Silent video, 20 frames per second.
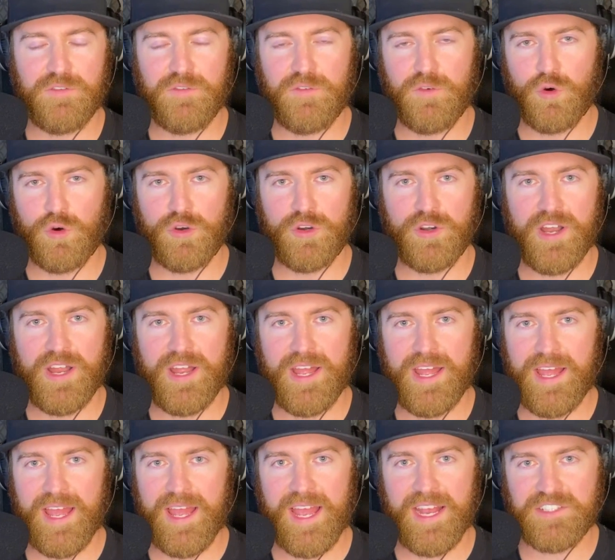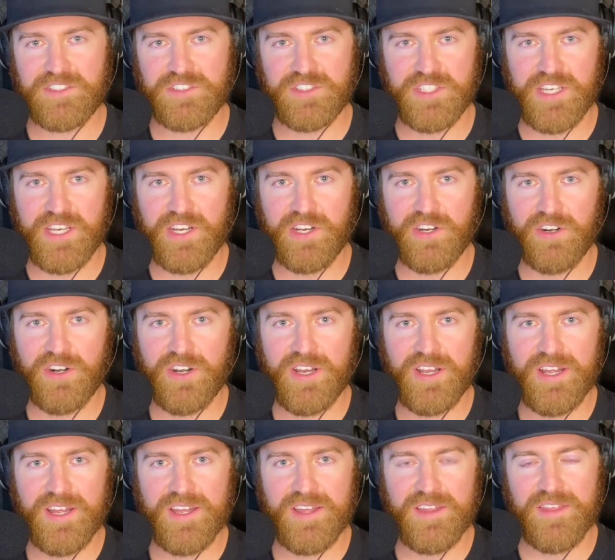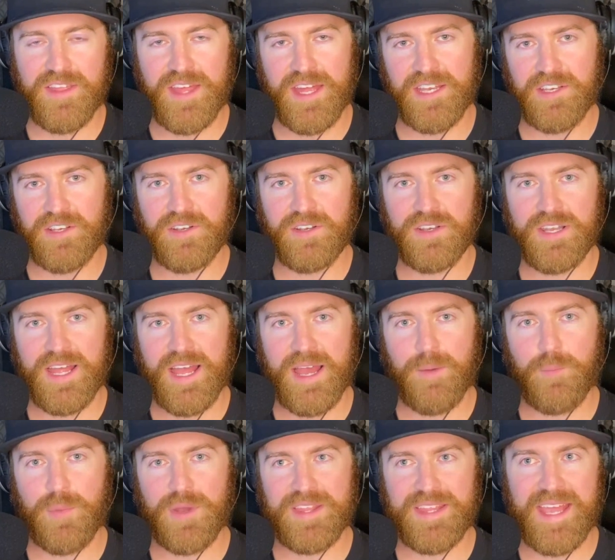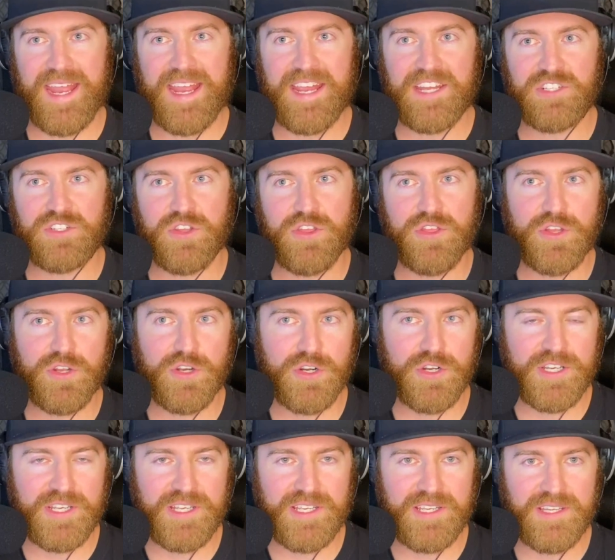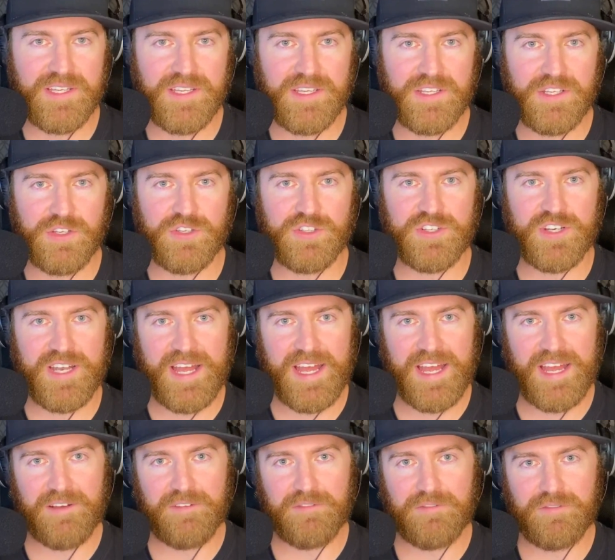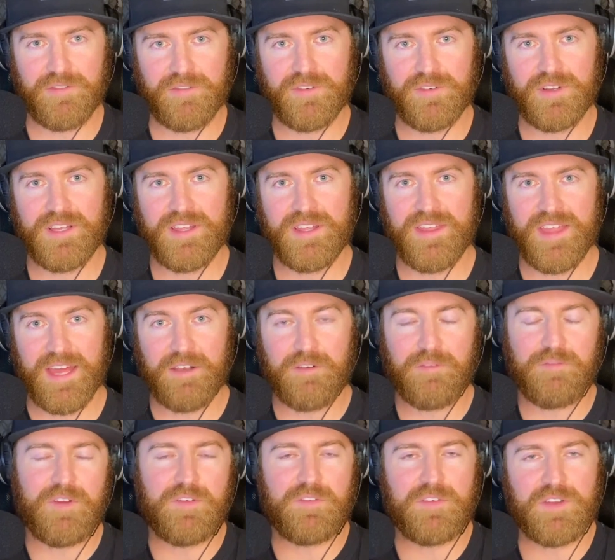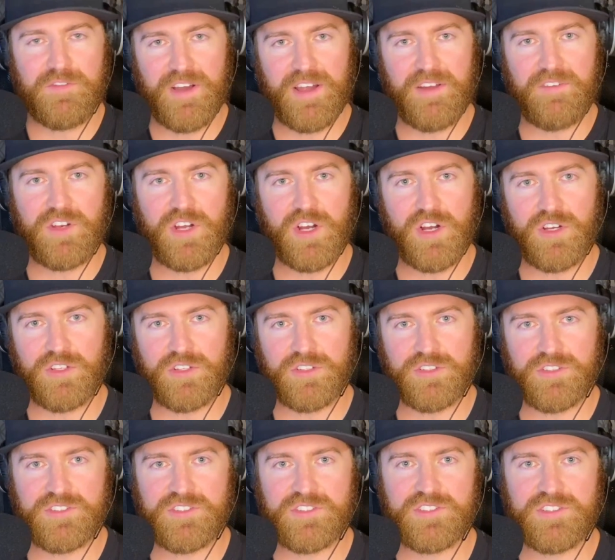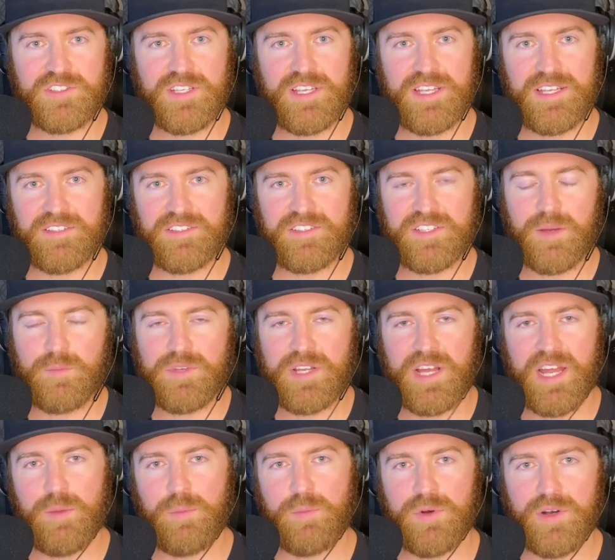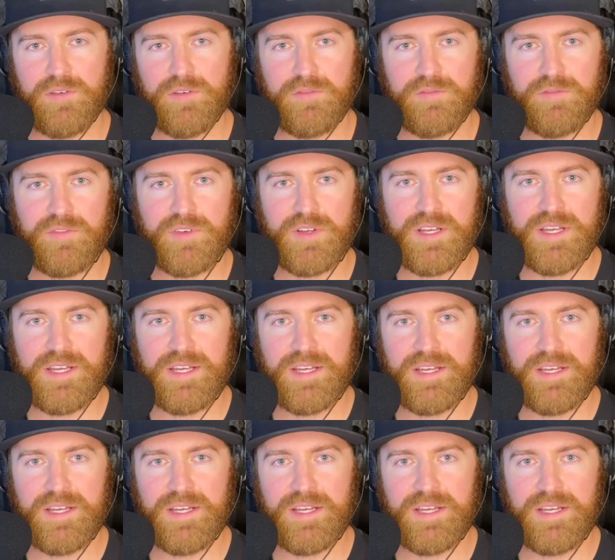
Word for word: for X year, then at, by the age thirty, you should have that fifty-five dollars in some type of,